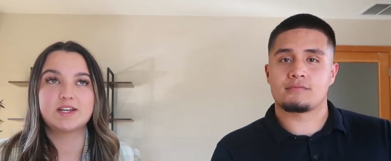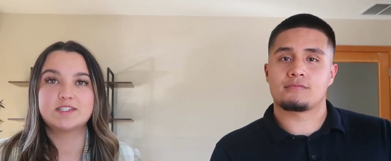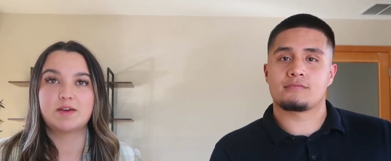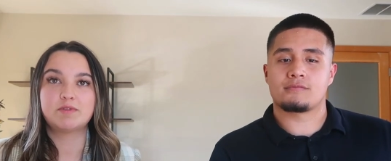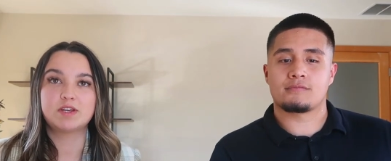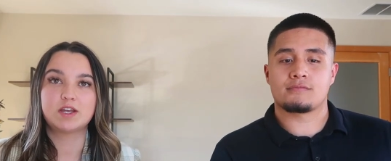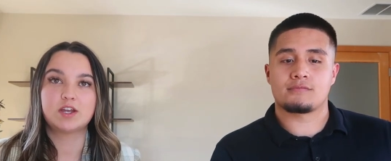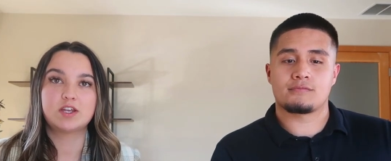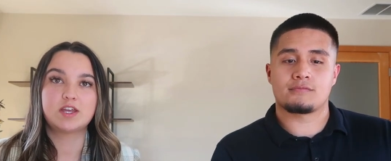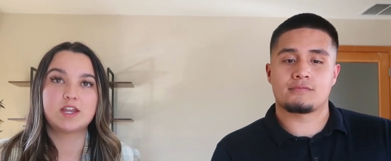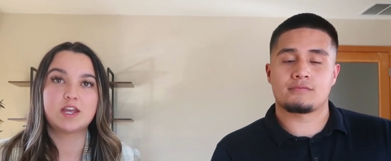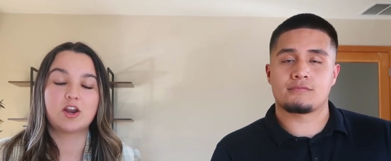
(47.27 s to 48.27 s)
Speaker 1: accepting,
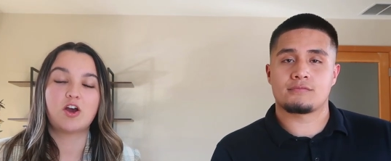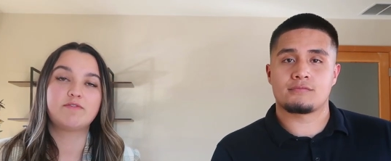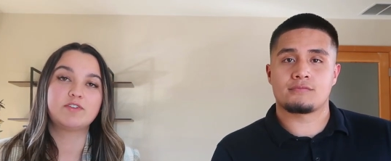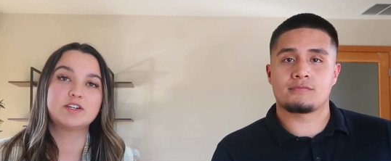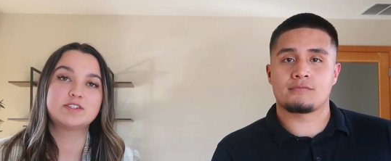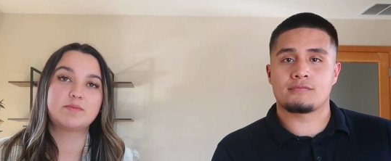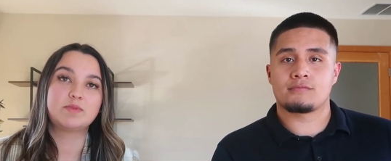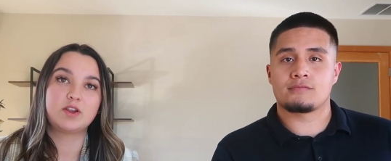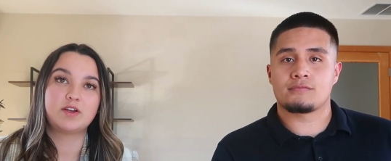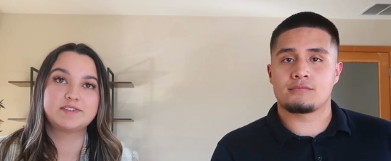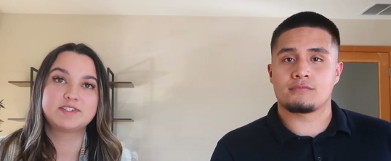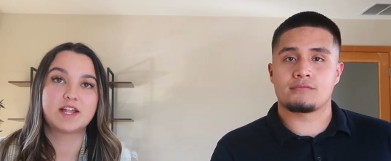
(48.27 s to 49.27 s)
getting an offer accepted
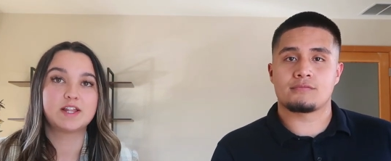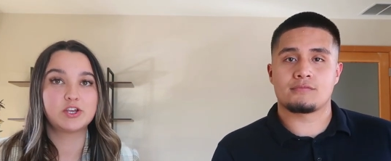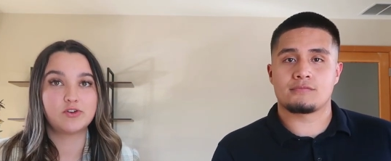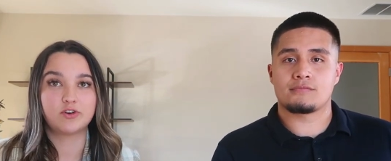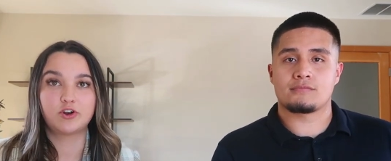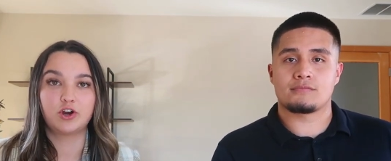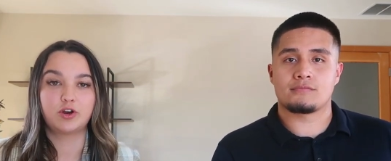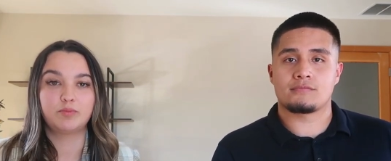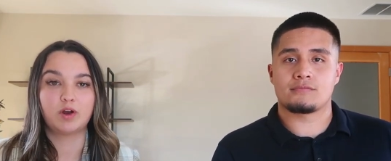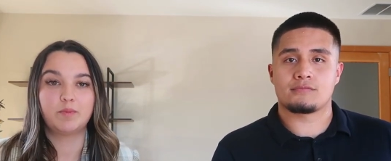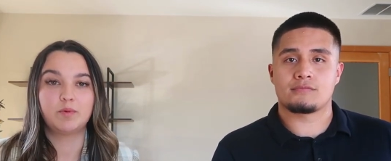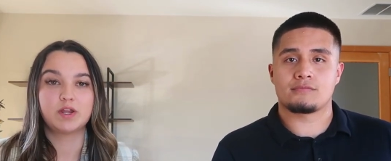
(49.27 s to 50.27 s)
on selling your current
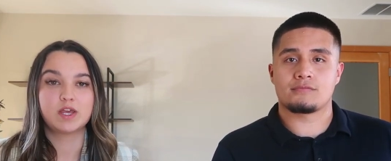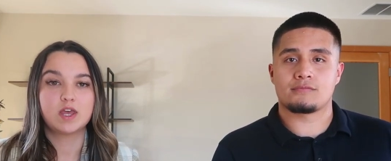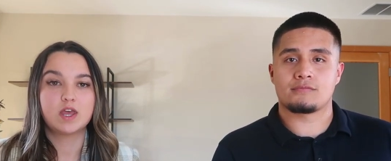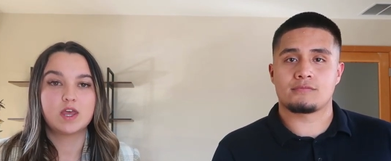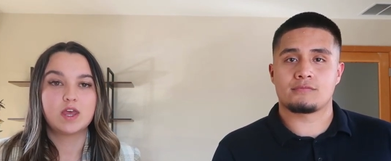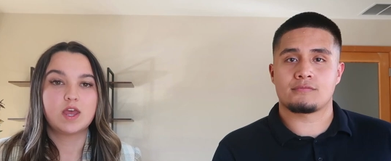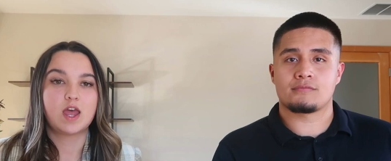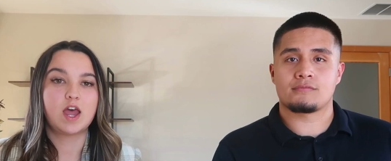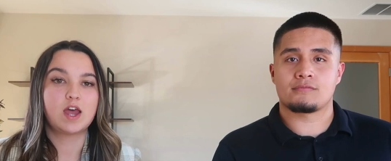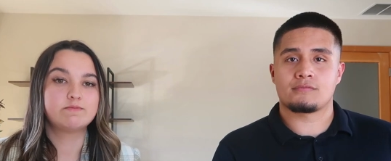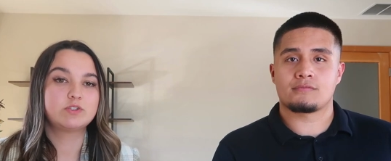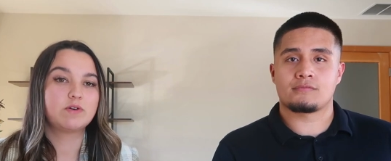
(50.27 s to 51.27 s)
property.
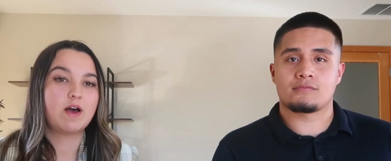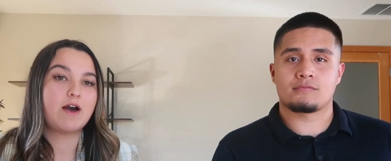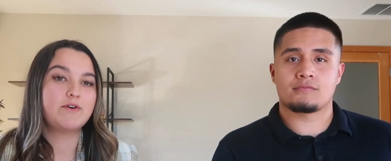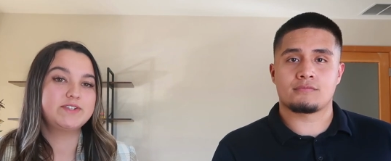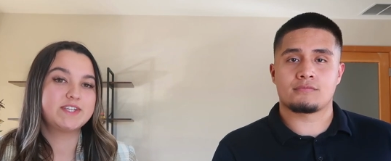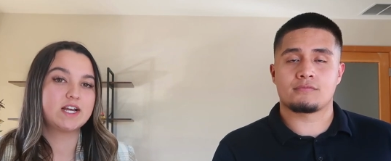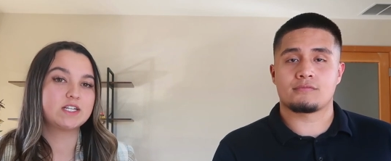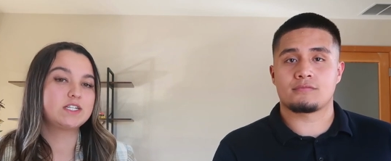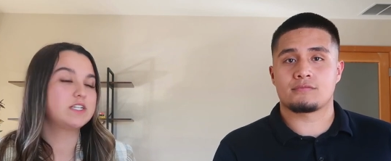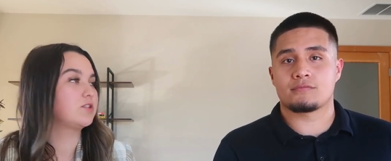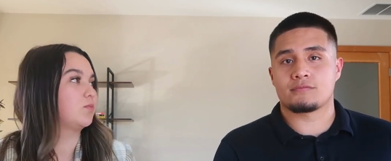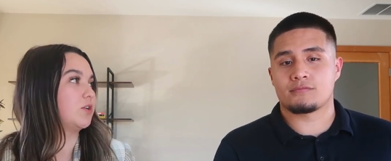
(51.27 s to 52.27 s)
Um, so how exactly
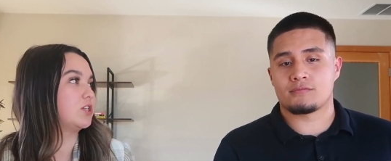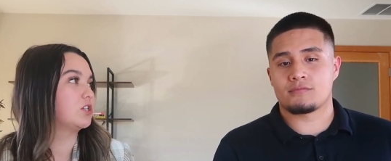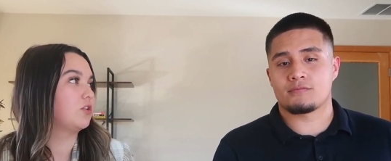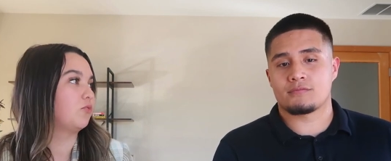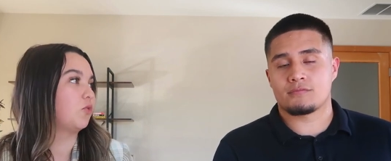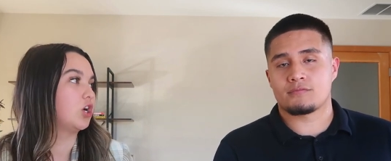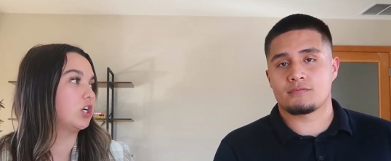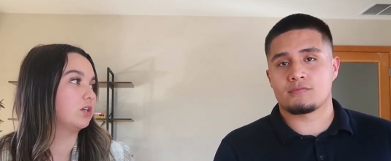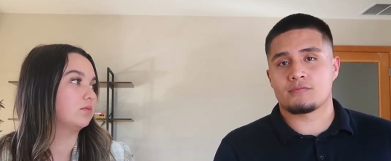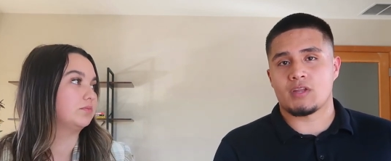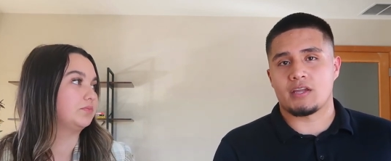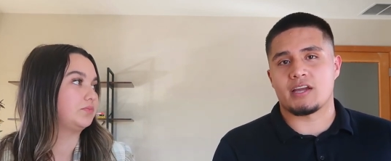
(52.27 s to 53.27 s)
does a bridge loan work?
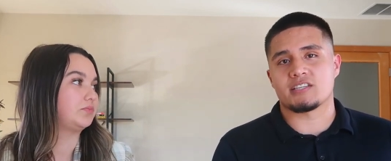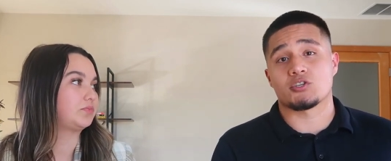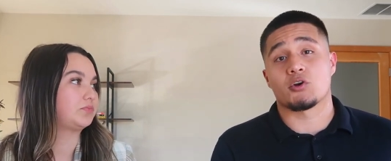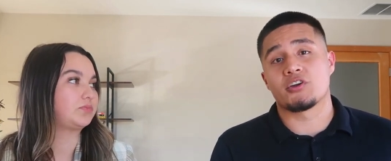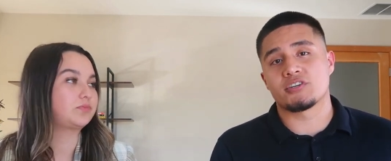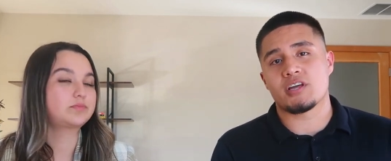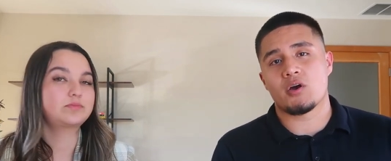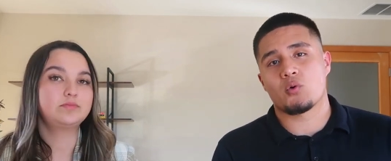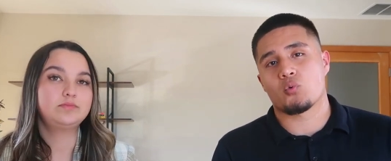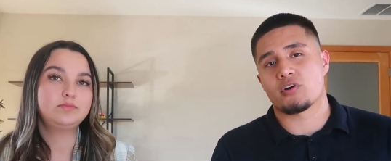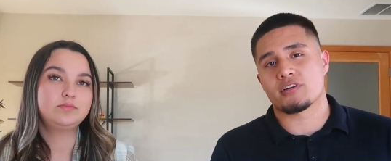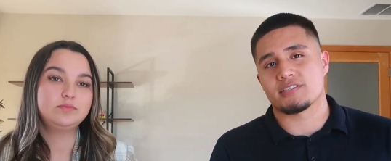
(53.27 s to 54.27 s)
Speaker 2: Yeah, so here's how
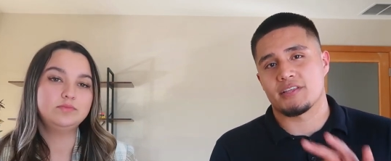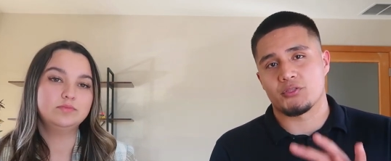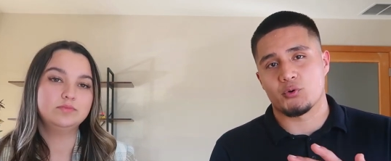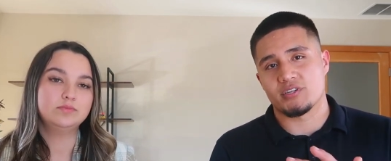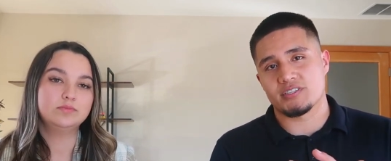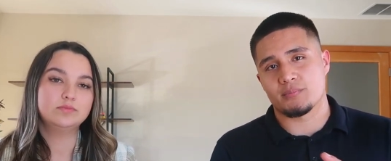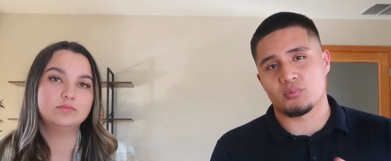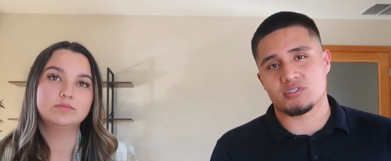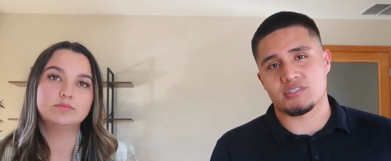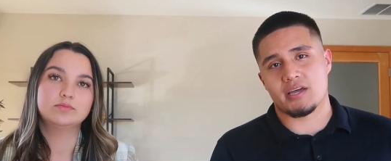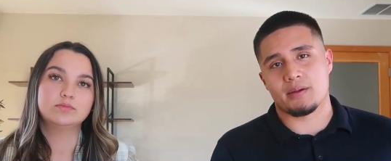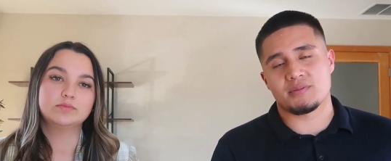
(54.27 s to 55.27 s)
it works in three simple
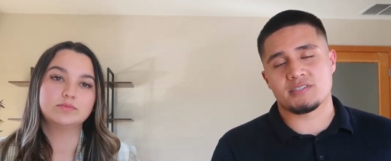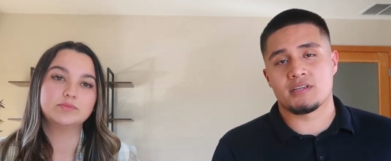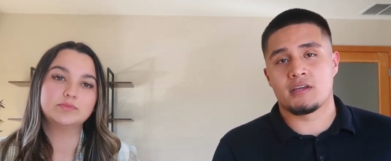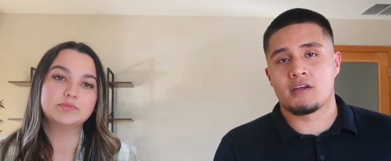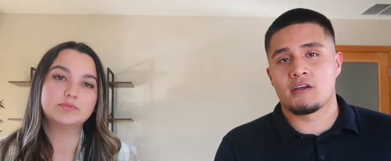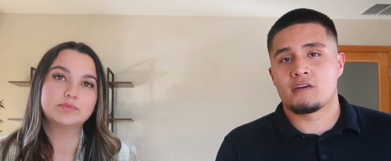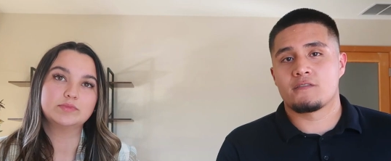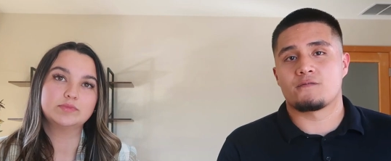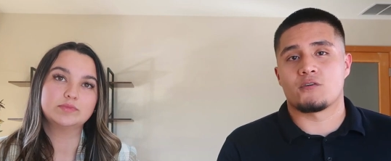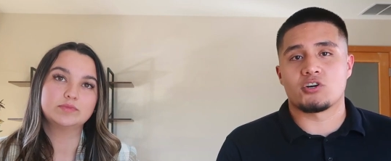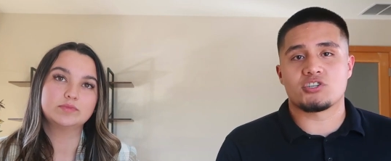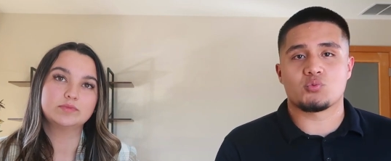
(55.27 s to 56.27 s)
steps.
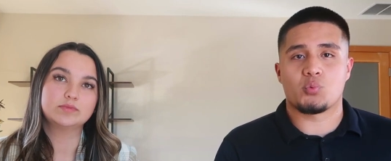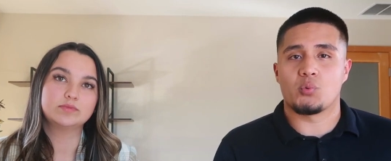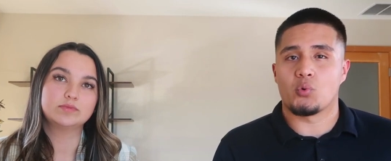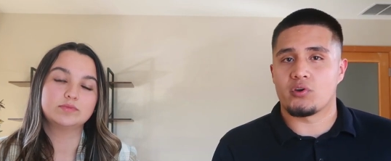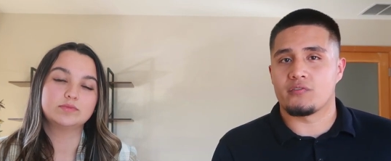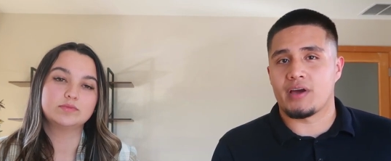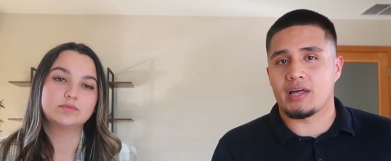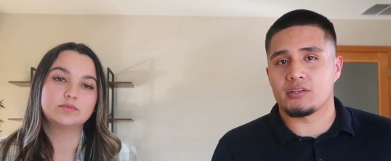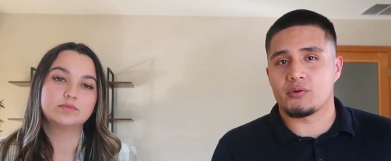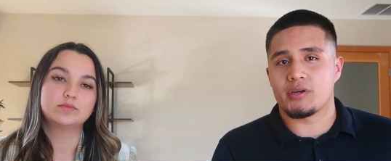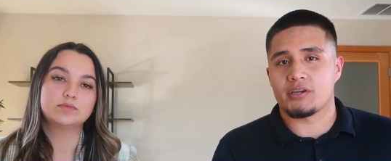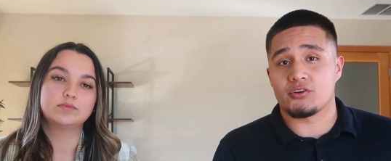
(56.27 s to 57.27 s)
First, we will
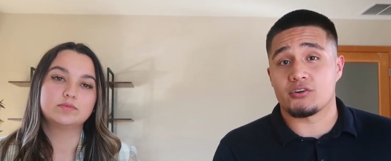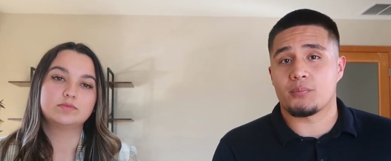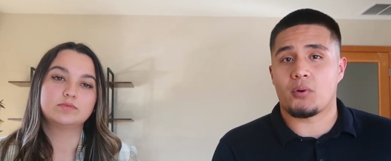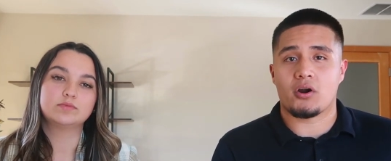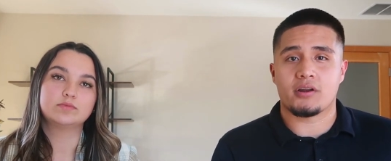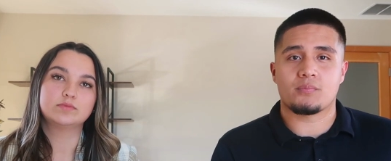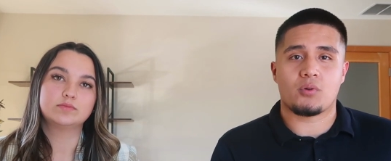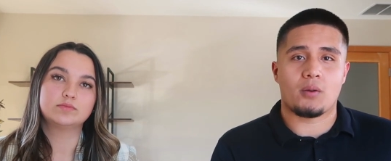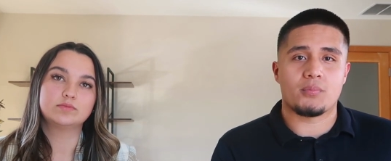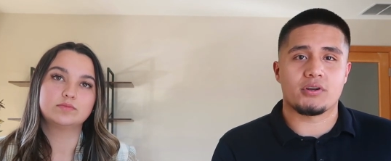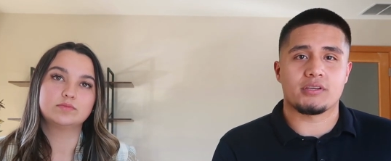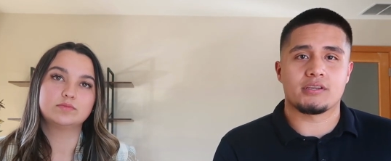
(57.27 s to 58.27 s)
evaluate your departing
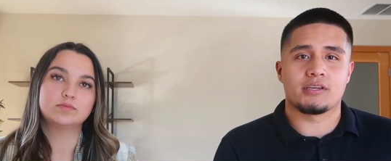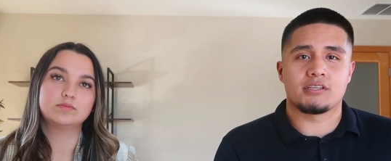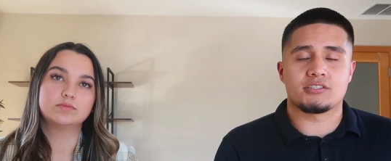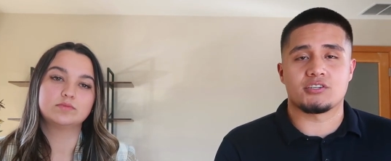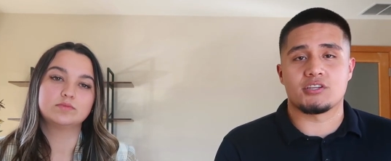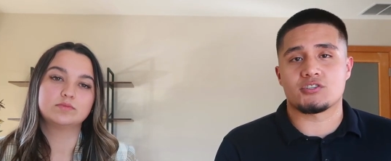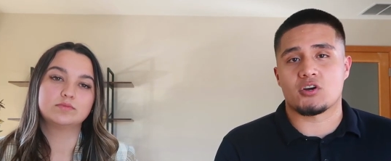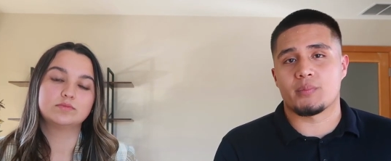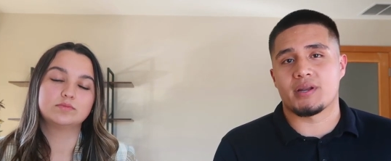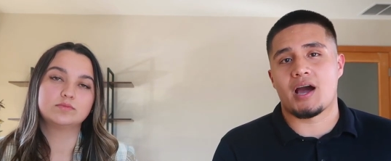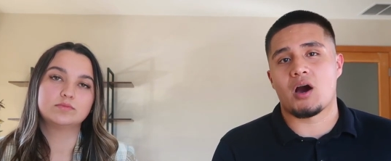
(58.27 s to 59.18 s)
property to determine